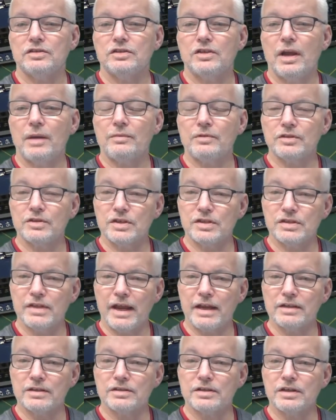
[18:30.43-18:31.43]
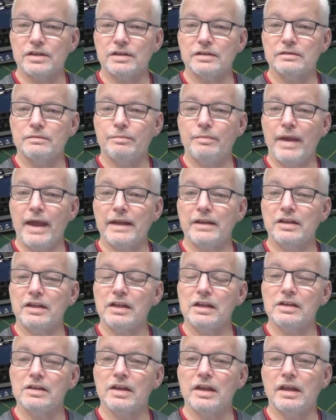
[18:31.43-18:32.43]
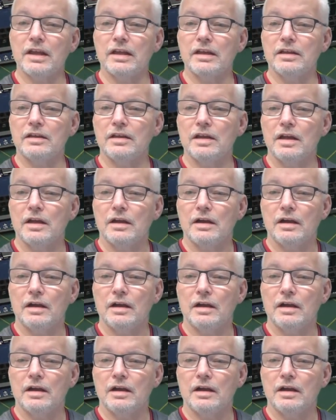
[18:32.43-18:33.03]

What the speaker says: temperature sensors, bed heating,